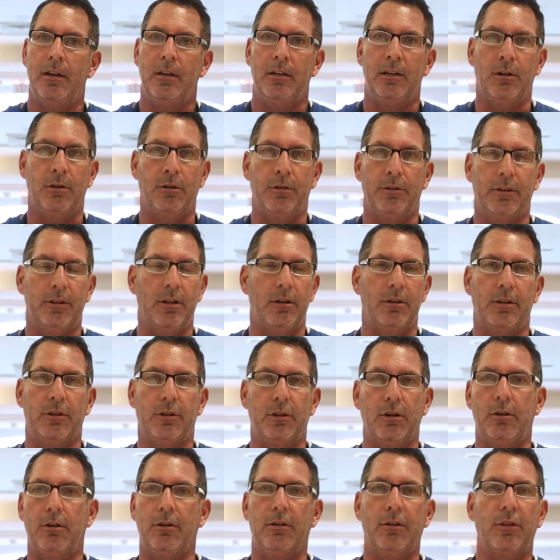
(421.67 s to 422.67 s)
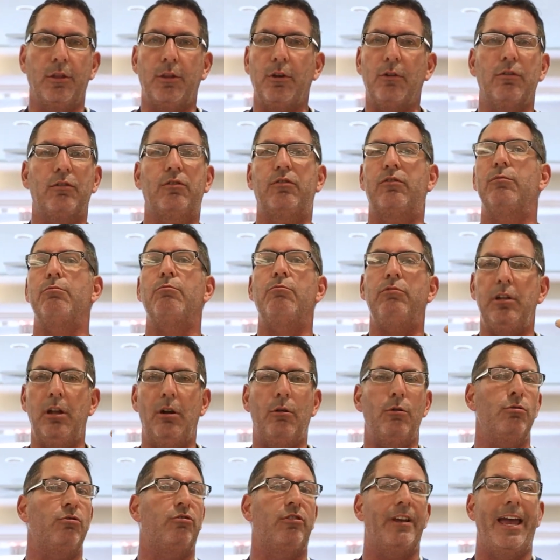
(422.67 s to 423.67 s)
You know, there, there there's
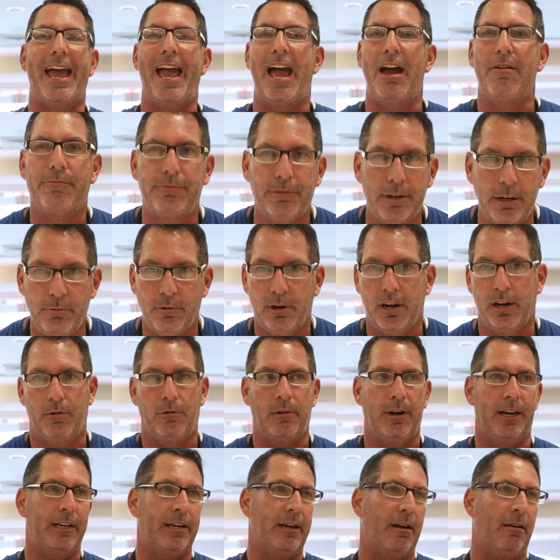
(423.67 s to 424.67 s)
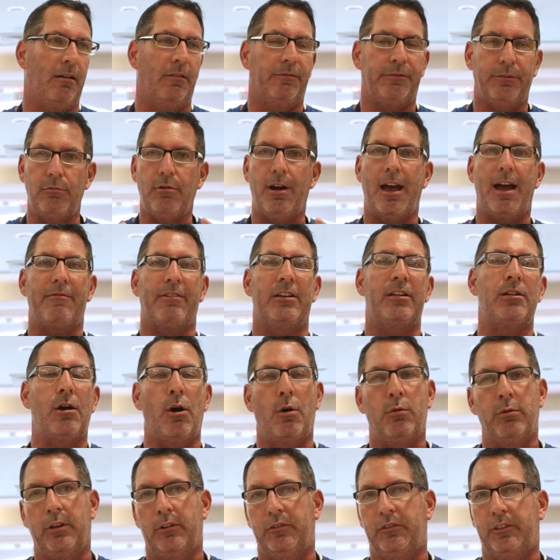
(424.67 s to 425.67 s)
loads everywhere right now. If you haven't
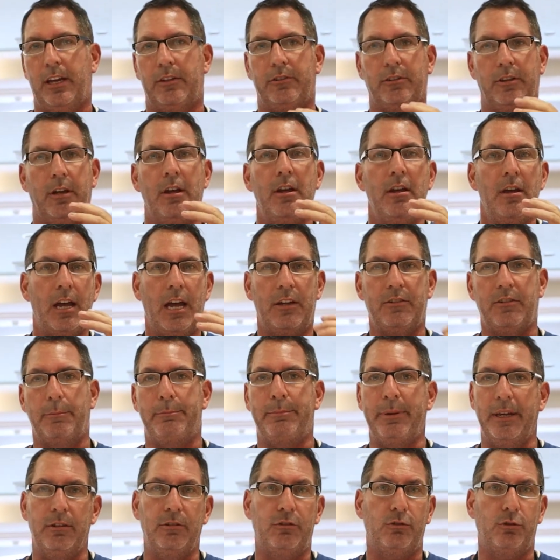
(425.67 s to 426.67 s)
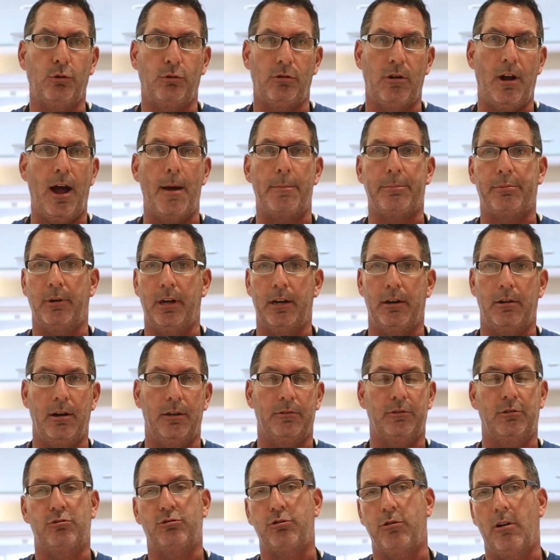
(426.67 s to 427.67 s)
noticed, as a as a bin store operator,
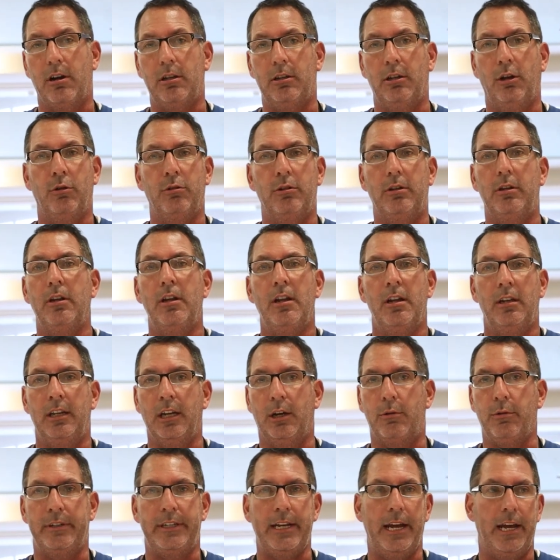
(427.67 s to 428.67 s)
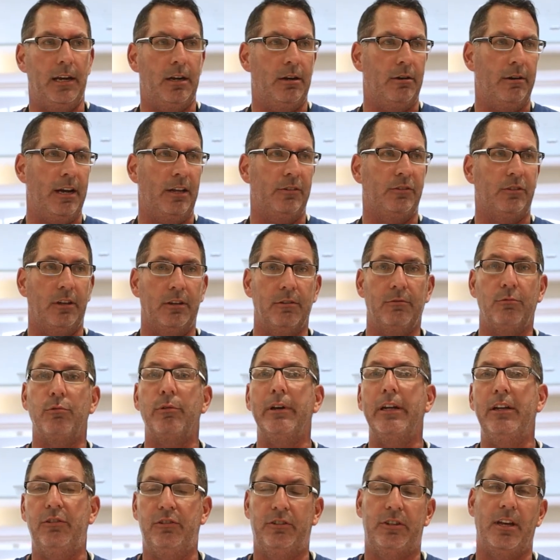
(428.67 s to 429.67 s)
as a truckload liquidator, as a
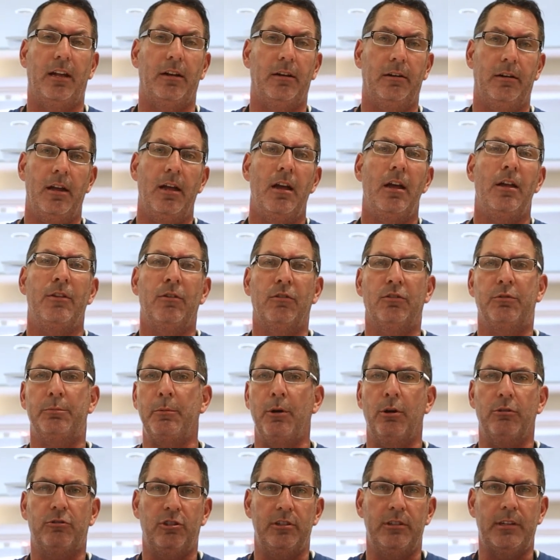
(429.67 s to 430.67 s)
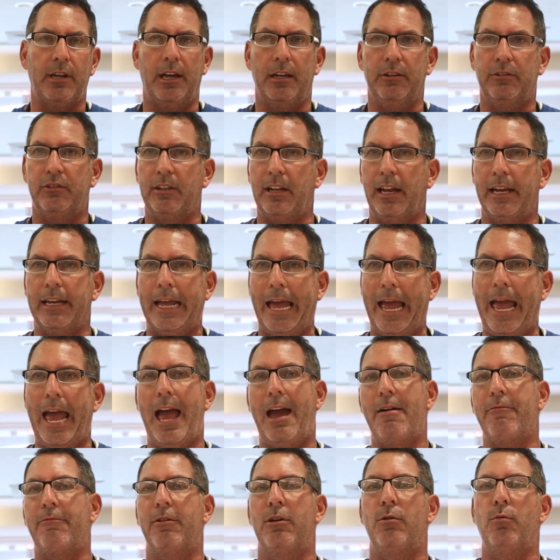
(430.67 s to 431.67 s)
reseller, there's merchandise like
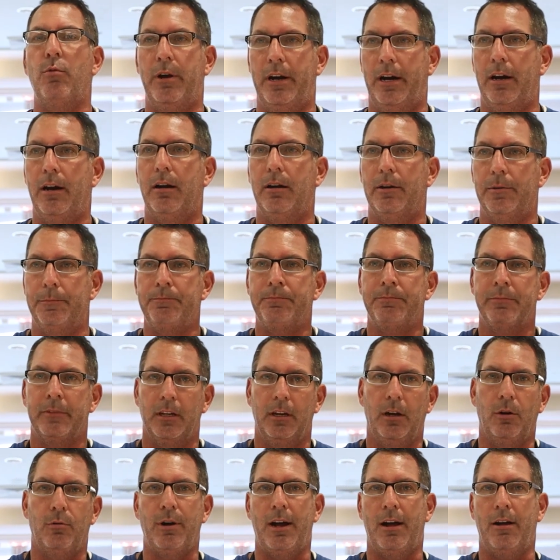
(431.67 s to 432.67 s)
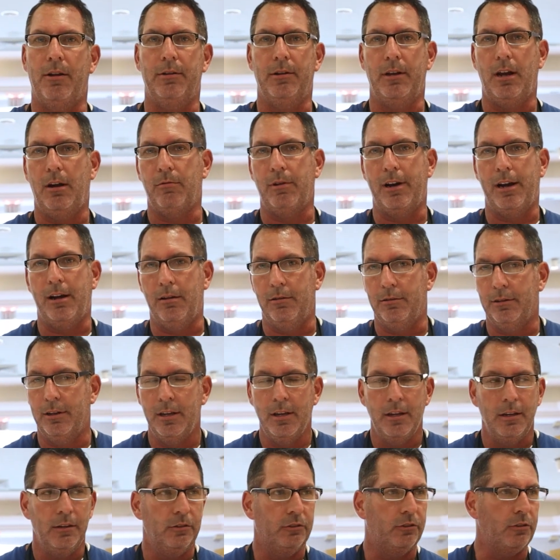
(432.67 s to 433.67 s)
everywhere around around.
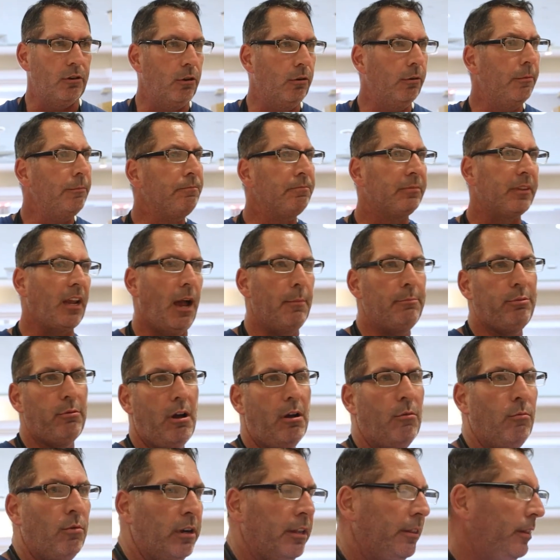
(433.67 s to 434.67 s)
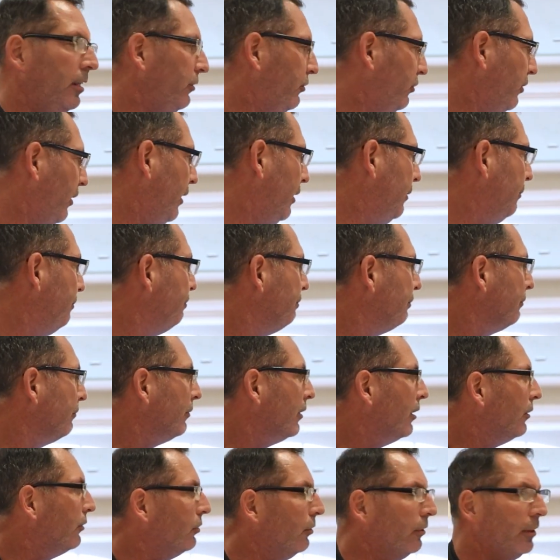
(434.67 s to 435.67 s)
So I brought one of these in.
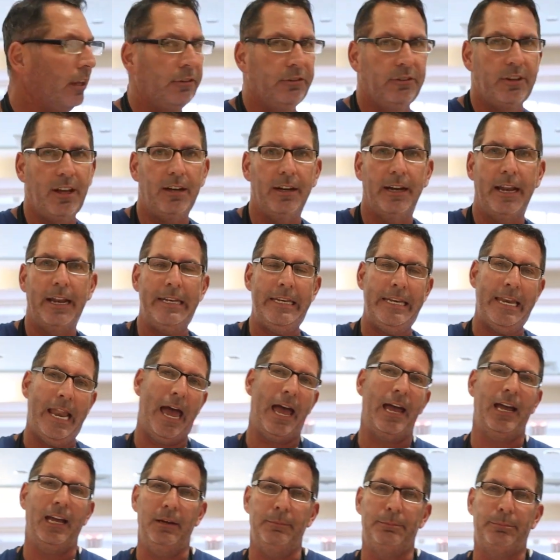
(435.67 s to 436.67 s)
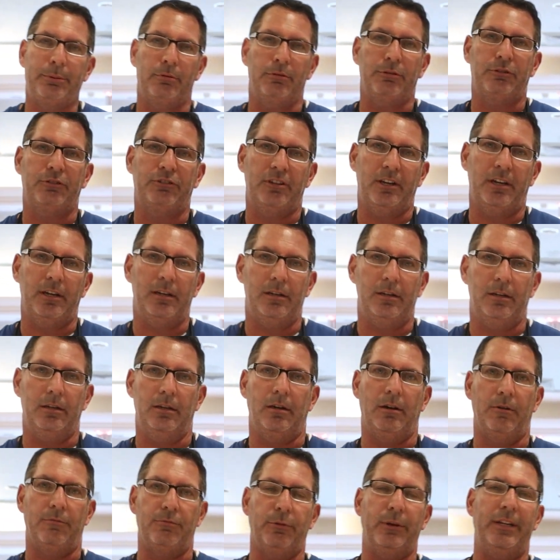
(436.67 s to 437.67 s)
So they sell it at nine percent
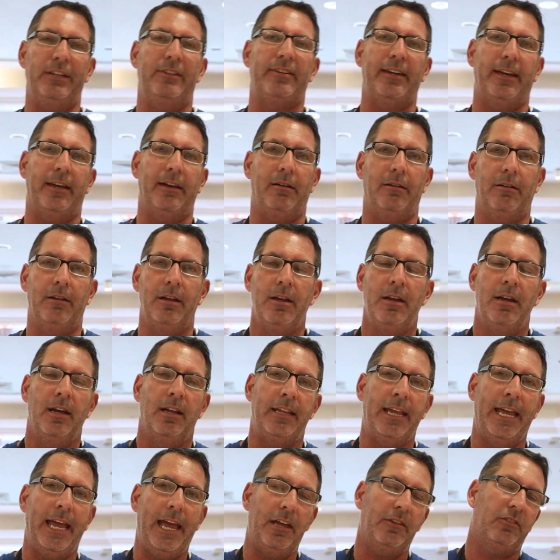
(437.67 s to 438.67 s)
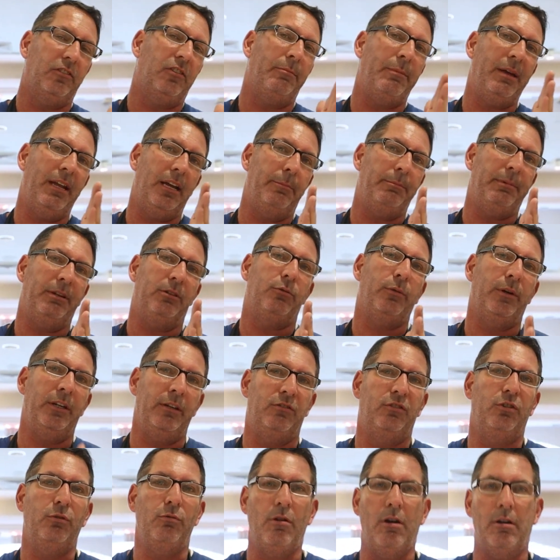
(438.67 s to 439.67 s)
of retail, and they estimate it
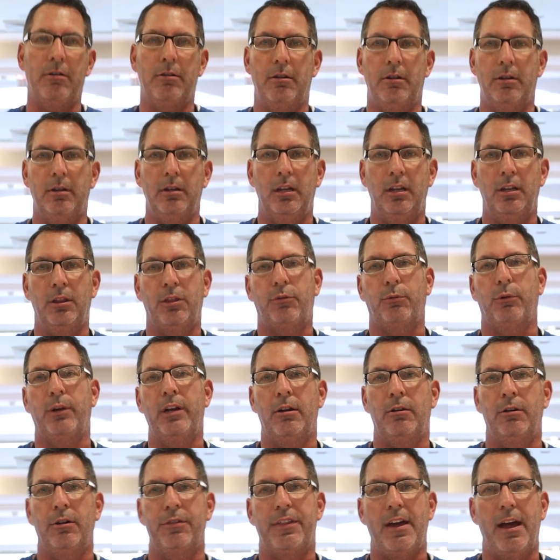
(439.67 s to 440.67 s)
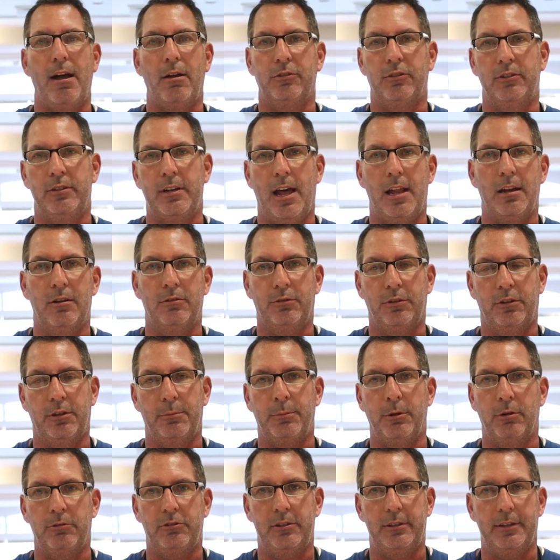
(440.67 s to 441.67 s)
between two hundred thousand dollars and three hundred thousand dollars of the
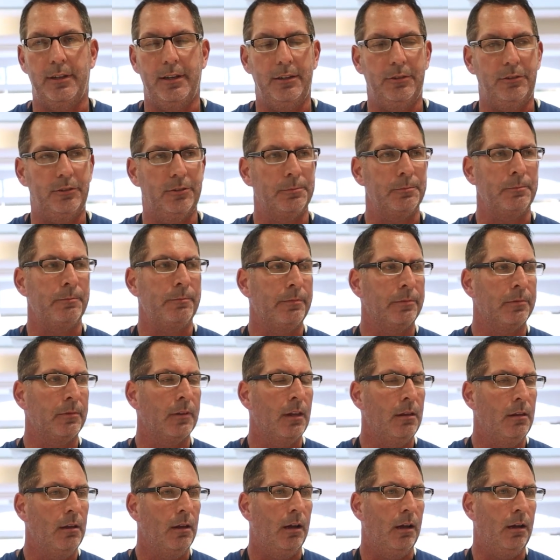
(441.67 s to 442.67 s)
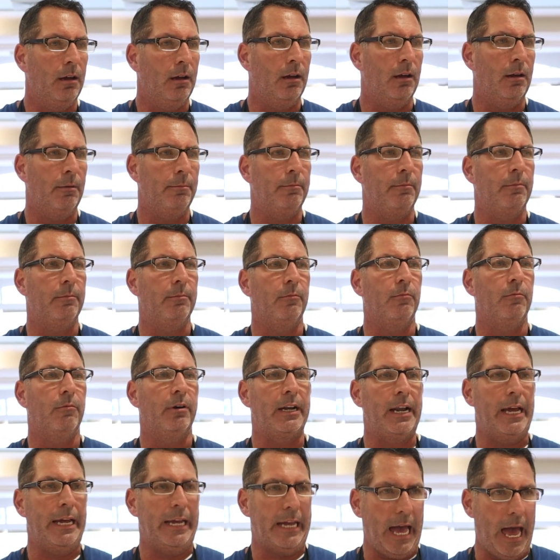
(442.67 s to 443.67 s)
merchandise. Um,
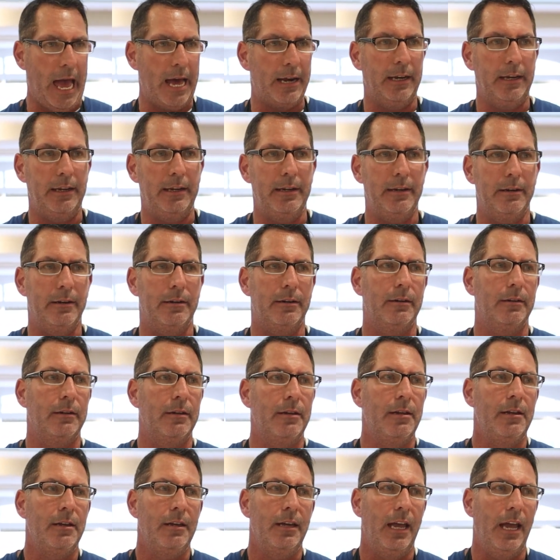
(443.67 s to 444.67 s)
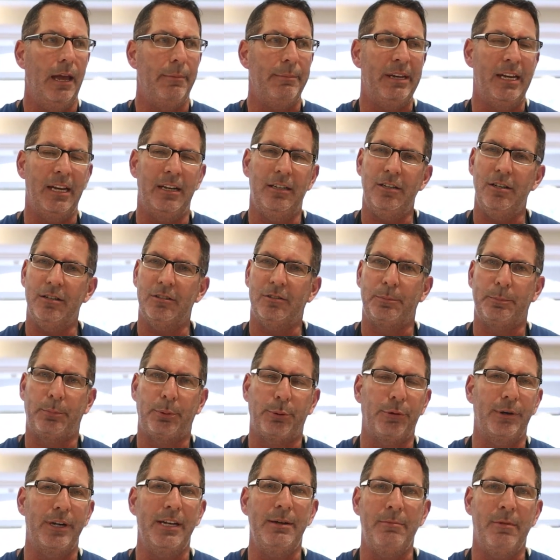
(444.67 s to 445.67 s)
when I got it here, I mean, it looked
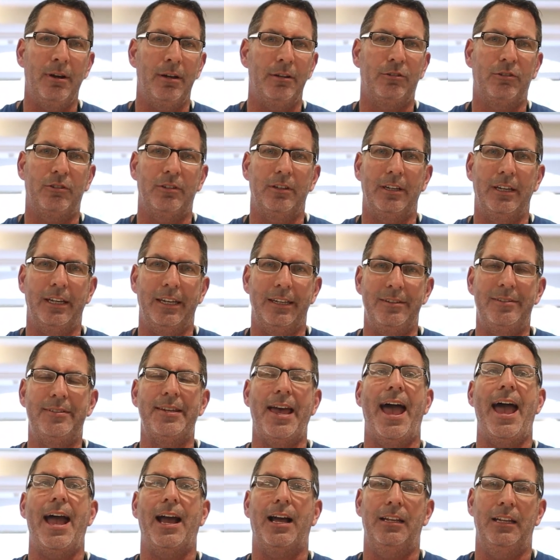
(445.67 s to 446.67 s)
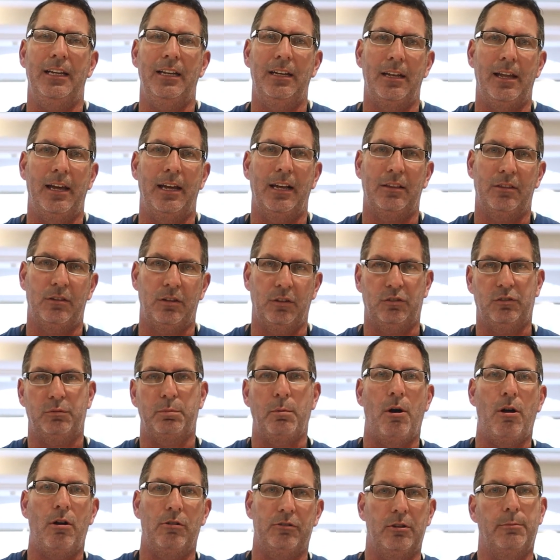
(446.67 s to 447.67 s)
pretty much exactly like the
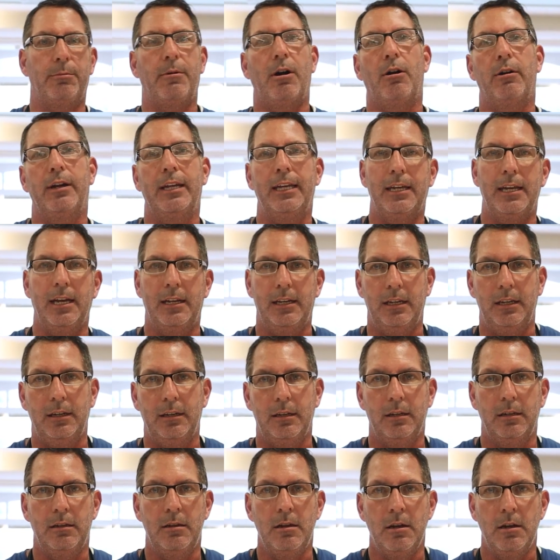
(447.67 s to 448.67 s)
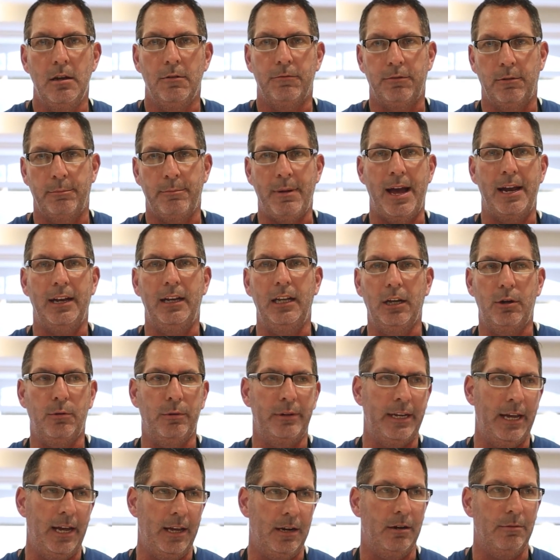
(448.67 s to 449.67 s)
smalls I'm already getting from my
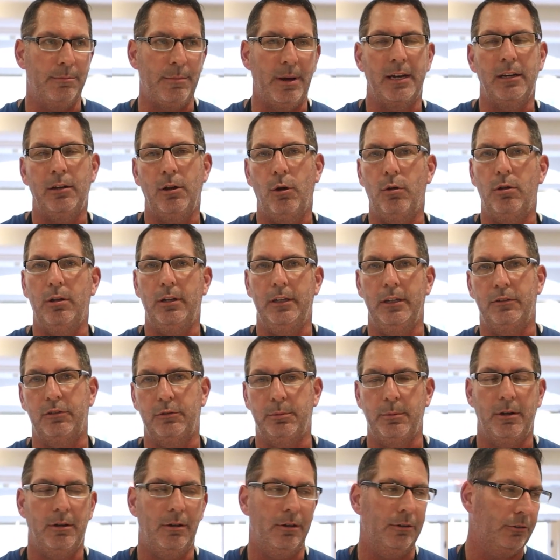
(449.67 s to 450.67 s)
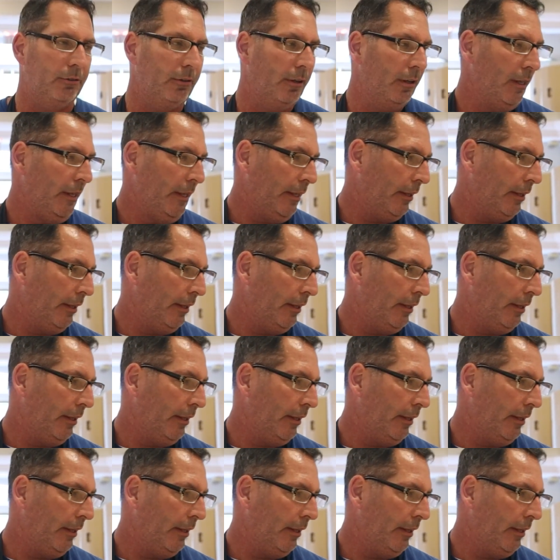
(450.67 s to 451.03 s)
liquidator, my locally smalls.